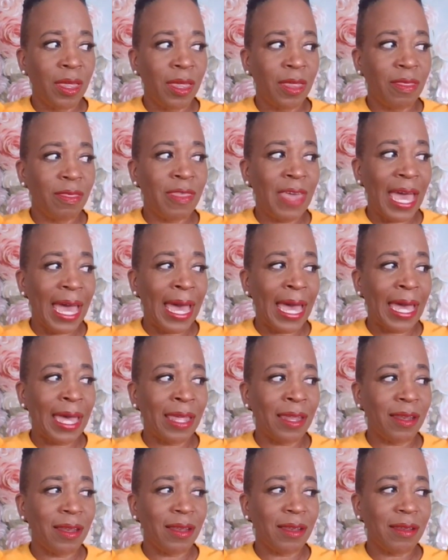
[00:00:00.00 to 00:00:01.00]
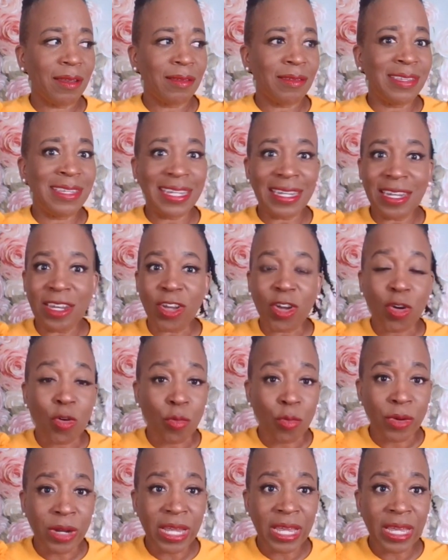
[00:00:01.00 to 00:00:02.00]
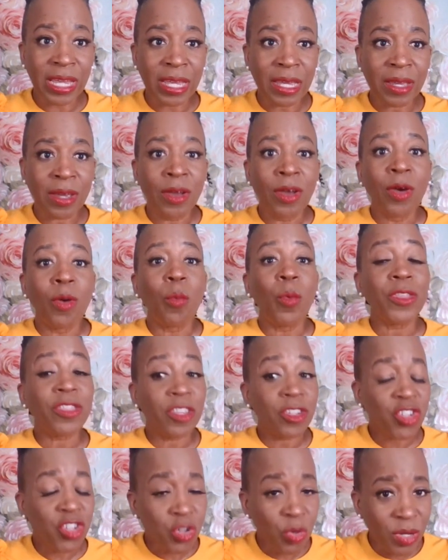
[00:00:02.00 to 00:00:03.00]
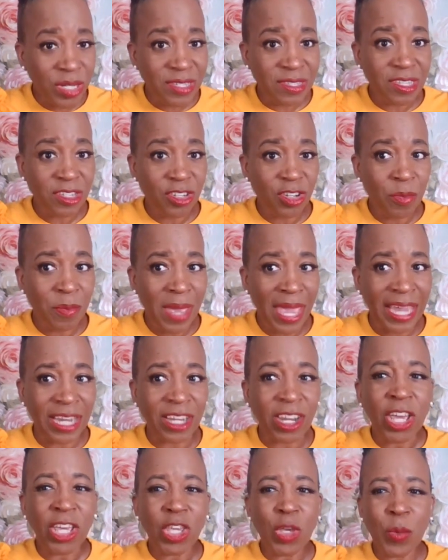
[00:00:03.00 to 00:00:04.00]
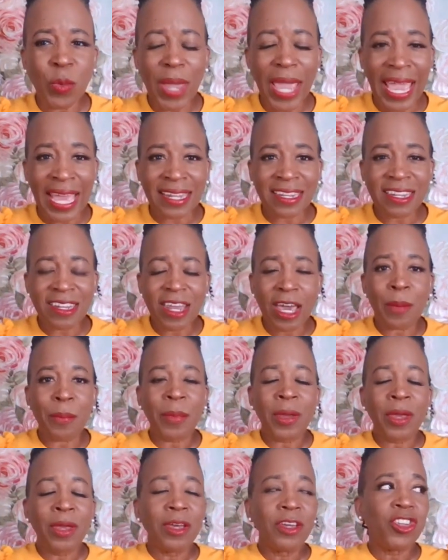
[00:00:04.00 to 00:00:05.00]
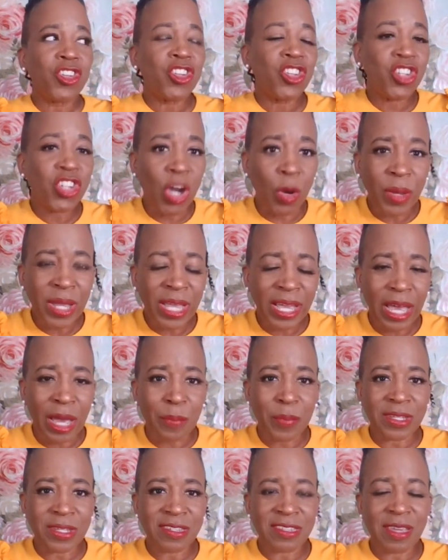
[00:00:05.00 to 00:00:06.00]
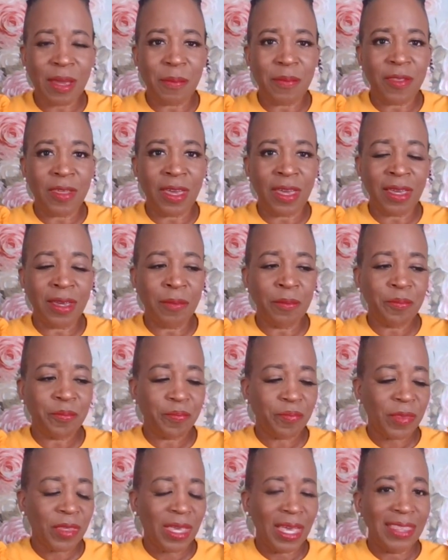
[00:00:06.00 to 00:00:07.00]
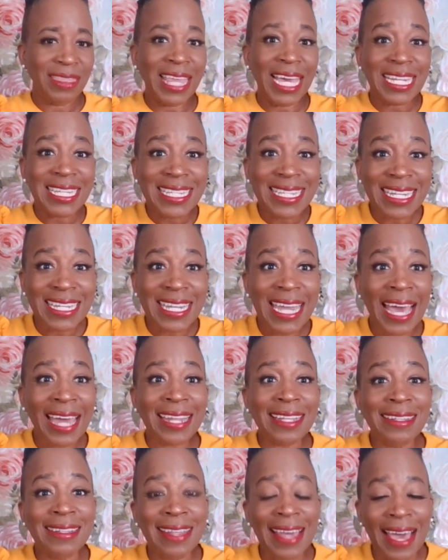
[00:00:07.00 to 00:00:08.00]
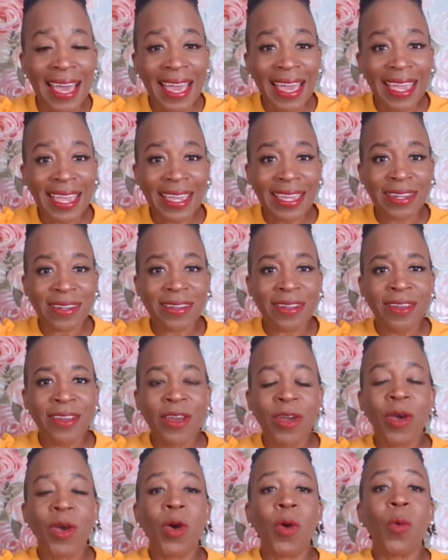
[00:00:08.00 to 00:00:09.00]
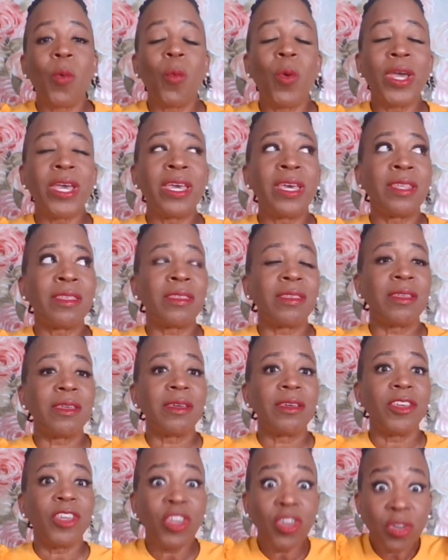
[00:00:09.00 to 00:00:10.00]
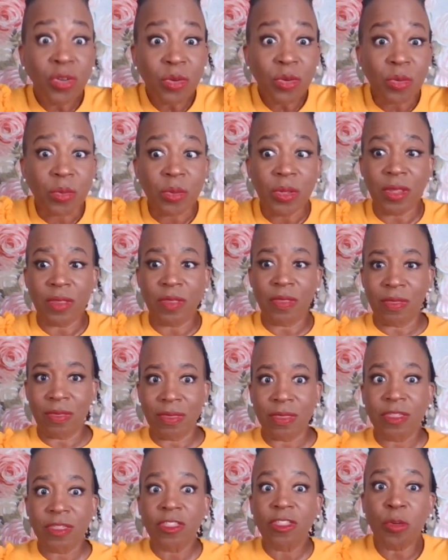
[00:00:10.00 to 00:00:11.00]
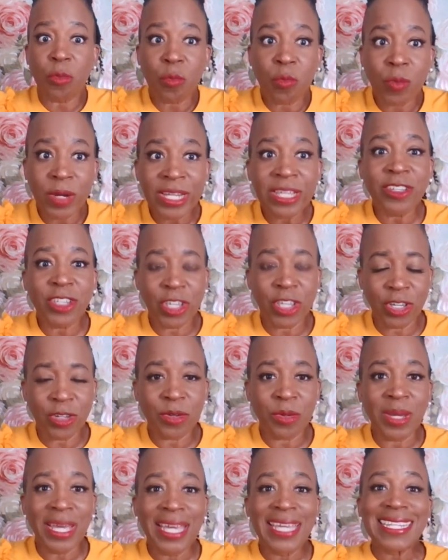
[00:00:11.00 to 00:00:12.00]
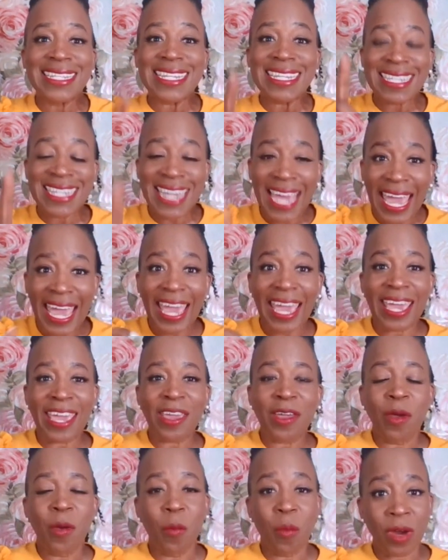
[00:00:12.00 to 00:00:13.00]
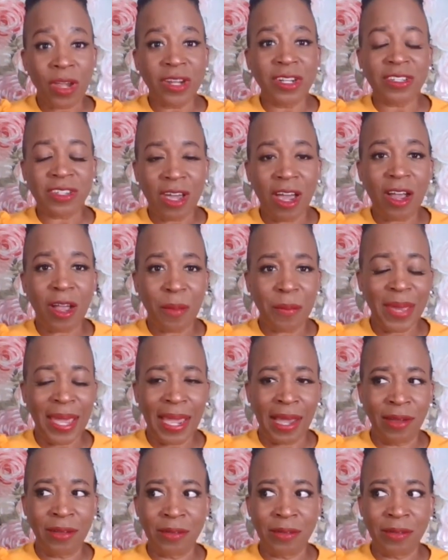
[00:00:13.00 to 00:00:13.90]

that didn't agree with the choice that you made? You ended up showing up in something that did not align with you, the real you. Today, we're going to talk about